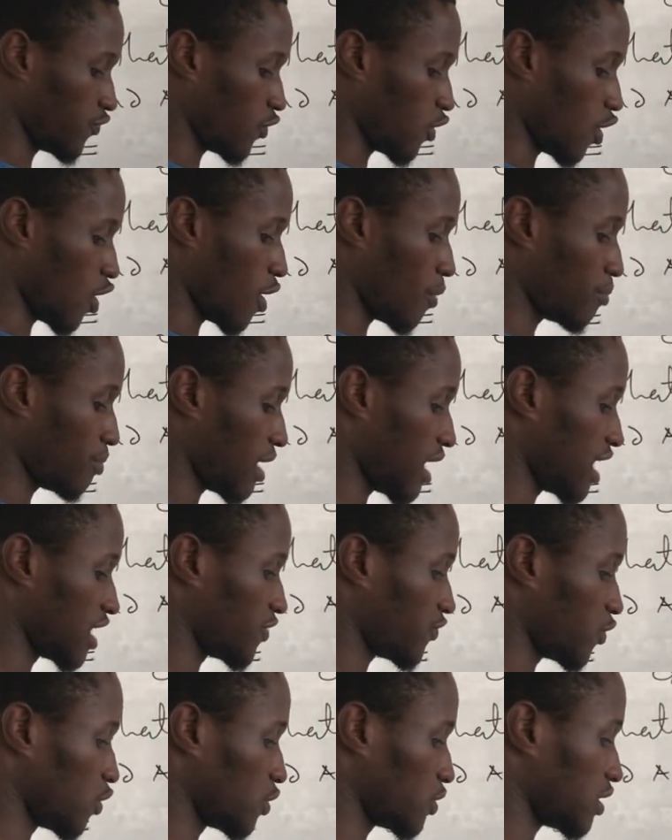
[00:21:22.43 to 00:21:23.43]
4
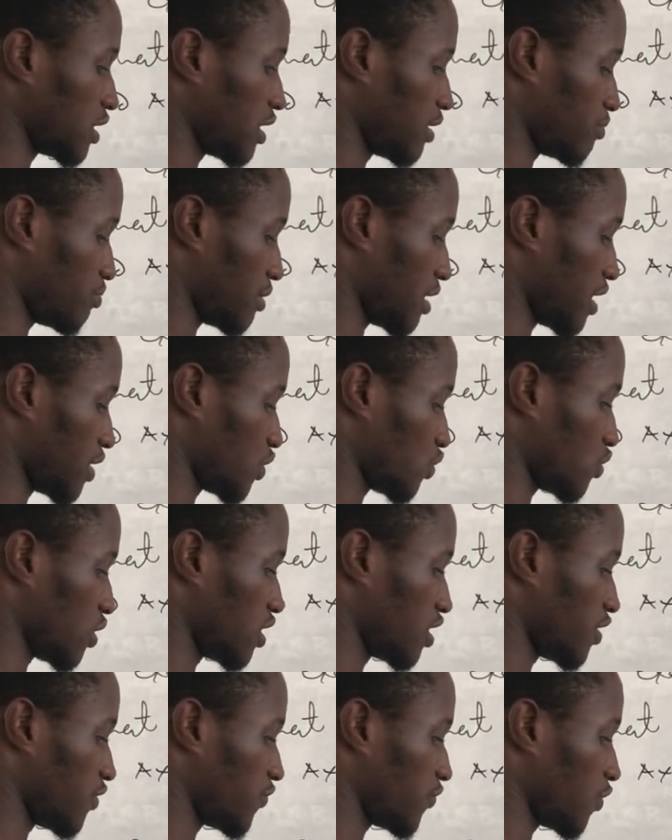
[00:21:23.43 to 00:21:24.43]
plus 14 plus
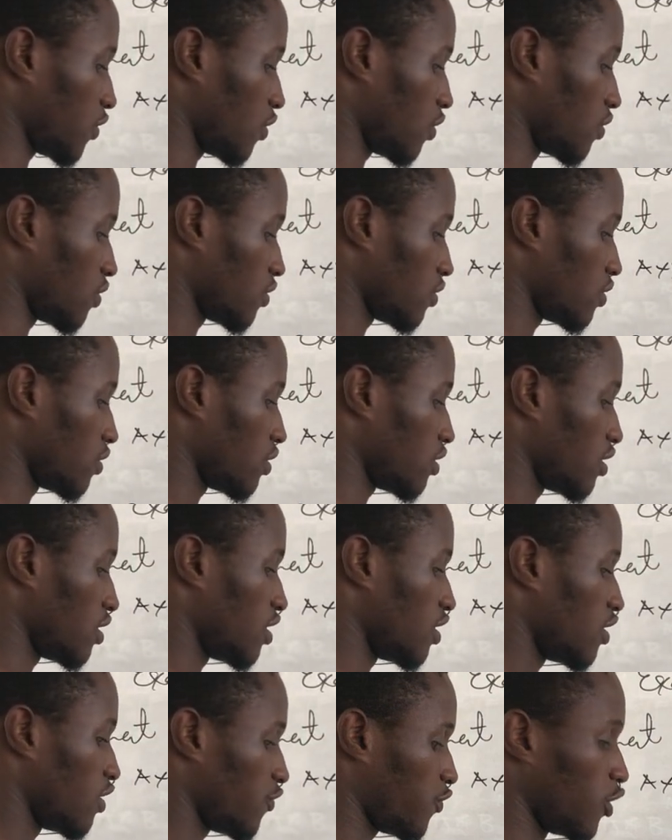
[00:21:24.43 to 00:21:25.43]
24.
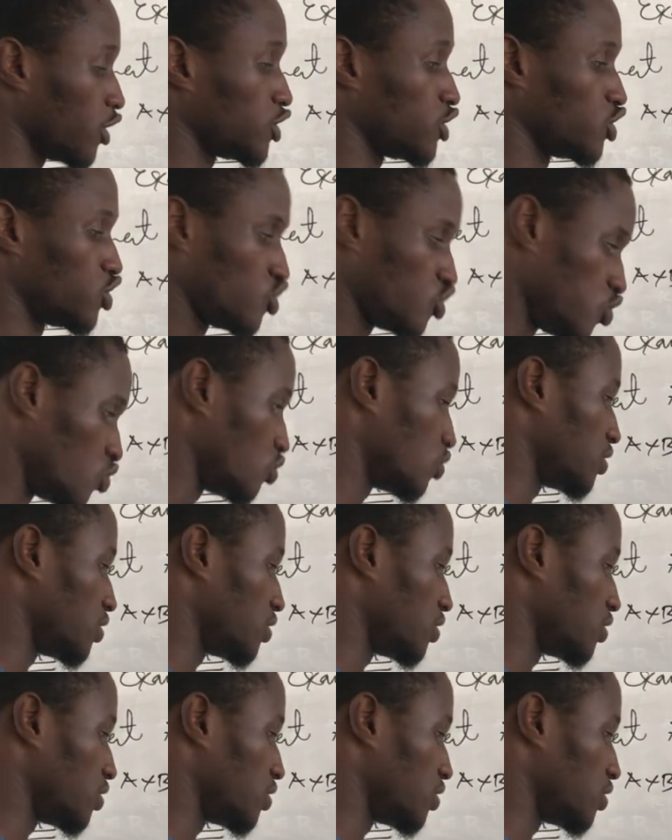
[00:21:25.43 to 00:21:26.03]
42,